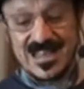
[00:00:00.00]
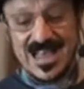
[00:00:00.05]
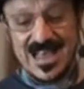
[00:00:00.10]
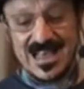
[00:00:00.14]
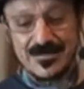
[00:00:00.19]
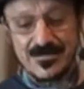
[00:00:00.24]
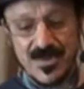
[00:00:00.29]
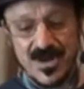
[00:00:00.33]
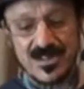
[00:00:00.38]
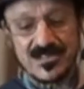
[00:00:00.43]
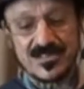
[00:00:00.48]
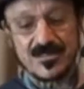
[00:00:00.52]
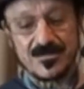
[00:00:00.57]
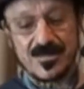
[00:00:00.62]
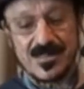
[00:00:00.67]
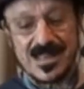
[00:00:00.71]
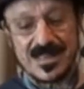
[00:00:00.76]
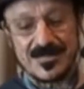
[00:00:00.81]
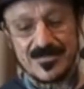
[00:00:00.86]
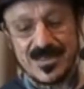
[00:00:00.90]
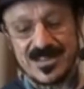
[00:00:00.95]
I
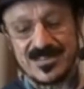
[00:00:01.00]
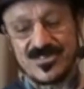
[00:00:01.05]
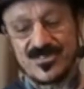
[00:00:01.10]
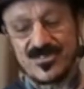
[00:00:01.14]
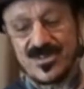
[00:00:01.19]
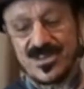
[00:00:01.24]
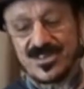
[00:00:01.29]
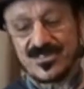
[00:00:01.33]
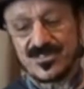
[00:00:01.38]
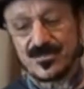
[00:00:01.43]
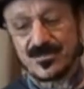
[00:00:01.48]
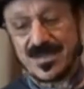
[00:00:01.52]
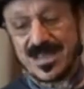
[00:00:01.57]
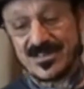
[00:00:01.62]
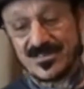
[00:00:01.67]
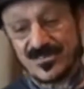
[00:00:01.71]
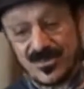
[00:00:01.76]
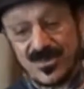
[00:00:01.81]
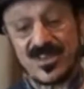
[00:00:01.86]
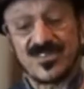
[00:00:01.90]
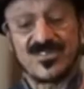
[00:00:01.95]
multiply my trust
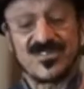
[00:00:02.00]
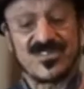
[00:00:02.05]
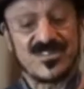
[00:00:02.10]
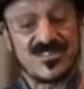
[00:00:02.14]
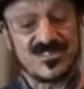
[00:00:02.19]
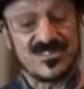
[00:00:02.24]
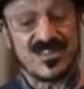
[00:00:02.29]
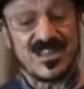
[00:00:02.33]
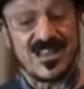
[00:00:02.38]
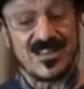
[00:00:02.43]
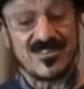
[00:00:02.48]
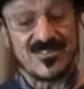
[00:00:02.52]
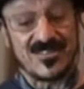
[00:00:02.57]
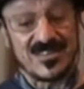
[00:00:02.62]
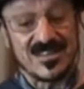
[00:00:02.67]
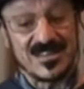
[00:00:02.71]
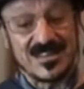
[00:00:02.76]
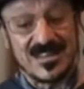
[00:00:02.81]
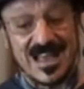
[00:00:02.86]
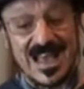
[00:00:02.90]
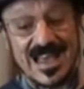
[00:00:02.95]
by trust itself.
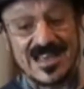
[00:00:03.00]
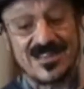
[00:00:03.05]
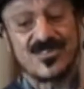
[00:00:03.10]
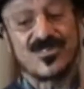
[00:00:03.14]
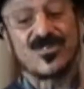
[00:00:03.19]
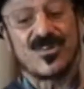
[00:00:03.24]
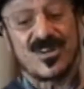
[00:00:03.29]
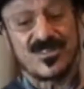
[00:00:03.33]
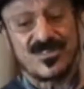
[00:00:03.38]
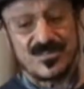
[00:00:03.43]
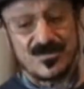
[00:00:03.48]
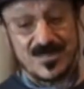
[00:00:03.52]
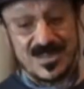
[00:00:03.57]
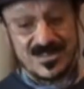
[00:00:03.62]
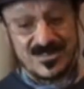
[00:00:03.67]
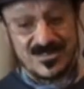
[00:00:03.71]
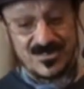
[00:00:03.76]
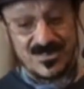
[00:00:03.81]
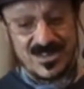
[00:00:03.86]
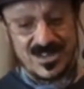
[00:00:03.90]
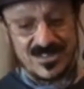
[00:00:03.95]
I trust my
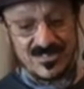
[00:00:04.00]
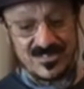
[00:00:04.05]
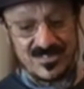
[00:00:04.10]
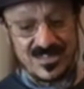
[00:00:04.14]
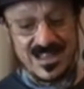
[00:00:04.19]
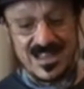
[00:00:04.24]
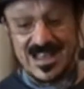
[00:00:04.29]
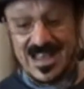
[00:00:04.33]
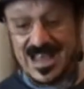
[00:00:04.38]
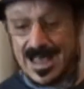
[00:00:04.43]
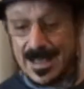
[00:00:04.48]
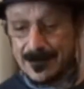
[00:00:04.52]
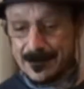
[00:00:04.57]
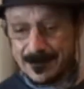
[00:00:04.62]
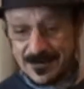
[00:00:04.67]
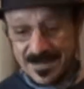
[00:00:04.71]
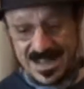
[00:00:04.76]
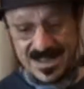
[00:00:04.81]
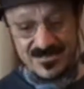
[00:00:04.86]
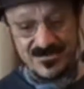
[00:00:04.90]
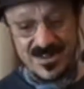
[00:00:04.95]
trust. I'm
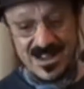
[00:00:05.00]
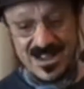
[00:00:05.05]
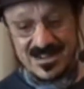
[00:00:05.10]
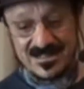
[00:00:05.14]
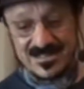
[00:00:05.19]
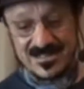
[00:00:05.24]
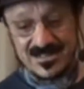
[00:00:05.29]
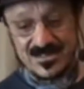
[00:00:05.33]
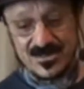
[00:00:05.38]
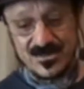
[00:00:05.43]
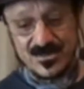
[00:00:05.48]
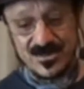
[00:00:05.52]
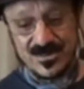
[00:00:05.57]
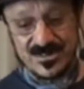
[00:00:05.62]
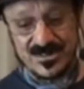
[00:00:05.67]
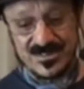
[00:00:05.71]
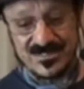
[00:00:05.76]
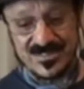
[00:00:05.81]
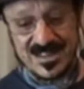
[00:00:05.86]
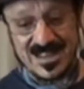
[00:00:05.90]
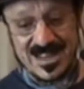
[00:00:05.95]
bedrocked in the
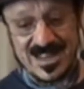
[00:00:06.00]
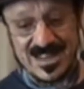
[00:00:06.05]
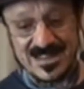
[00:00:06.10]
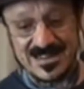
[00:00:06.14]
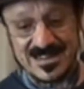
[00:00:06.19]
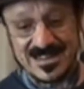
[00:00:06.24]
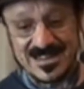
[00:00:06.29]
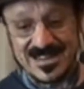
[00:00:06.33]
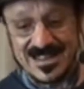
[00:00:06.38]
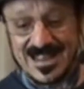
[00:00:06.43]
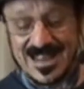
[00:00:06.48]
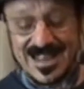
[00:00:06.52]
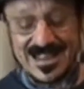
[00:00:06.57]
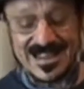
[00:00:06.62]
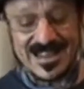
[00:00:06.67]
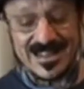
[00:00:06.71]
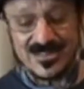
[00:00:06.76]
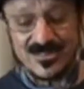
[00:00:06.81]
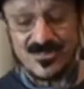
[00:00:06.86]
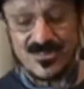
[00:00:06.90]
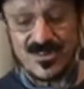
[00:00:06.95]
Word of God. I
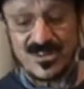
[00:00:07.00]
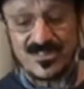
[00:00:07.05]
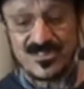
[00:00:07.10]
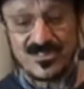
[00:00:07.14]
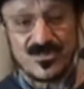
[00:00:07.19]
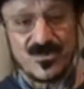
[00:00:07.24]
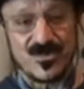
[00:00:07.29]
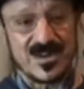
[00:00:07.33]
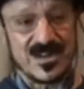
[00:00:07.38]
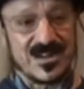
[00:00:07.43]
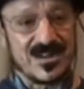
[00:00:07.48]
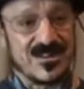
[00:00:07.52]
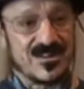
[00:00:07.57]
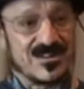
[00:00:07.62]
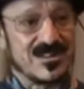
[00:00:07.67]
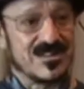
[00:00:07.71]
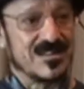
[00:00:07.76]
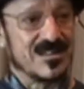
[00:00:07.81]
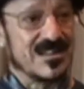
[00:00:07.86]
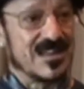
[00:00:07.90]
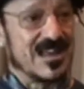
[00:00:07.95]
got trust squared.
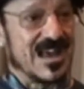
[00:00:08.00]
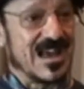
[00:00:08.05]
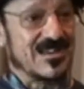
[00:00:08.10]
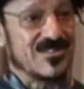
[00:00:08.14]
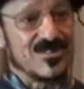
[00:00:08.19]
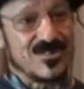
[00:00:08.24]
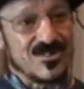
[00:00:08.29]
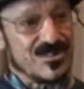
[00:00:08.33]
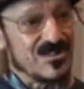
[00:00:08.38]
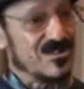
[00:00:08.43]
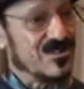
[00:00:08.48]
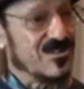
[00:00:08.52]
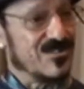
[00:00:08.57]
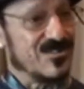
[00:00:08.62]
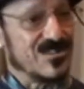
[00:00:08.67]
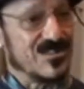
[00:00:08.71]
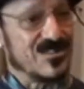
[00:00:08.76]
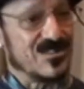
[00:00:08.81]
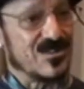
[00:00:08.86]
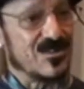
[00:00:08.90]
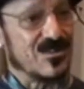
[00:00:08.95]
I turn it
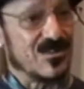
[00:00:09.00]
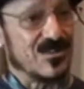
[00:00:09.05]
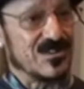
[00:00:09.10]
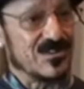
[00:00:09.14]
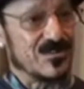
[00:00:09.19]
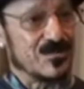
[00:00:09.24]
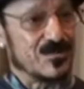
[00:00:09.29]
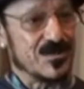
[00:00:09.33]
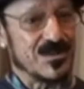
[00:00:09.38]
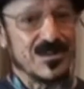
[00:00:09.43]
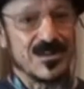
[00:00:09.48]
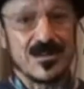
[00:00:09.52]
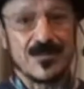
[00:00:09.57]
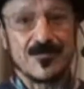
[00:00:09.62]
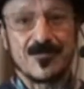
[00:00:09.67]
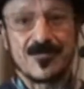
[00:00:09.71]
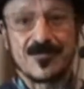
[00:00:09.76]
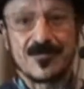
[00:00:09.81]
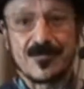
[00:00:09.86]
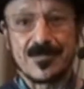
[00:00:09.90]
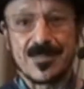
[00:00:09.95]
over to the Holy
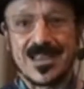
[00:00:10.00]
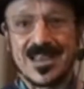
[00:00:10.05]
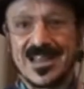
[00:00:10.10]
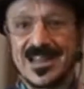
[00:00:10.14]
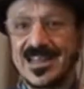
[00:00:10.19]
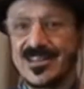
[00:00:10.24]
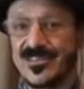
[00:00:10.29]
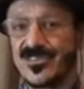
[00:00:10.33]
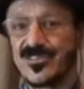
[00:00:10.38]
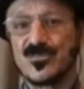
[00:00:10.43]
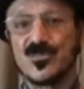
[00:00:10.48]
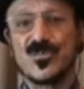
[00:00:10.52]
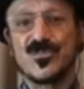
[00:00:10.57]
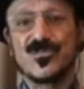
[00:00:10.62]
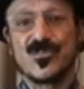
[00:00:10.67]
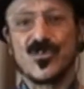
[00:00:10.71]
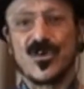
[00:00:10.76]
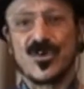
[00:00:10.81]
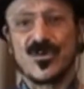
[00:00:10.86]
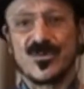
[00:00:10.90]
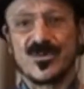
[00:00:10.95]
Spirit, and I just
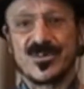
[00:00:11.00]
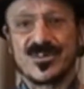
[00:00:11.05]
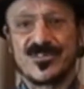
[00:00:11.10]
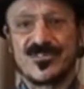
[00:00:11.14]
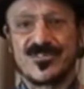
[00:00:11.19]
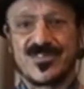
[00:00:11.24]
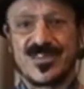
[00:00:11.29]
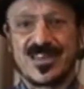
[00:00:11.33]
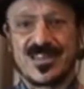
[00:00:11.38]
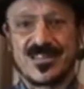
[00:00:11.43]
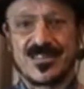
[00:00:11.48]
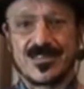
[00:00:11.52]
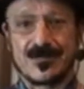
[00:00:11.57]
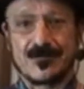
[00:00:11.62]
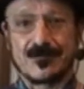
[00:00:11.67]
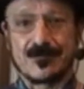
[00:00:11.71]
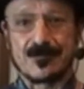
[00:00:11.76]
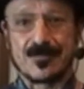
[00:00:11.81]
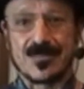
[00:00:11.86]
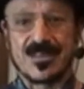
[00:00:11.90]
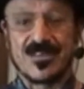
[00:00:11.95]
move forward in
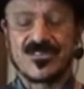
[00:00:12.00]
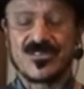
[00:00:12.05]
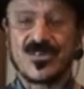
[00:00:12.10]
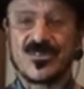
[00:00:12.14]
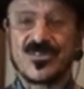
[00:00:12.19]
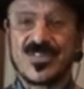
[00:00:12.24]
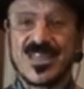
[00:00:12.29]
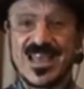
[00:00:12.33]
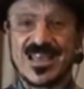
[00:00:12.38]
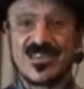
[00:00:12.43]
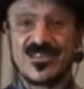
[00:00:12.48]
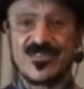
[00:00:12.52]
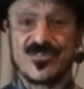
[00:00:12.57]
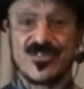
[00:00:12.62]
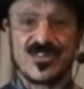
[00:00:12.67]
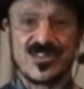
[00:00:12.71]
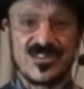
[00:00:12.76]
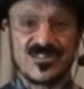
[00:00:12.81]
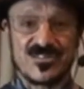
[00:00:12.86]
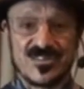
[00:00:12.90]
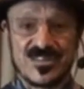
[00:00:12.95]
faith. So thank you
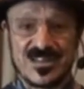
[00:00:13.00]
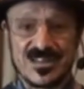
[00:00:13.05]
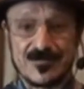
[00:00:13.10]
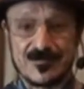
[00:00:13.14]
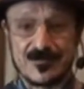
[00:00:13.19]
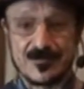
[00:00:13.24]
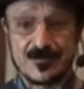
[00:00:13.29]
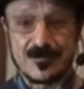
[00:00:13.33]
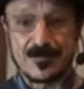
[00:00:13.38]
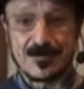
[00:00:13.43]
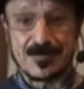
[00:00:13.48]
for listening.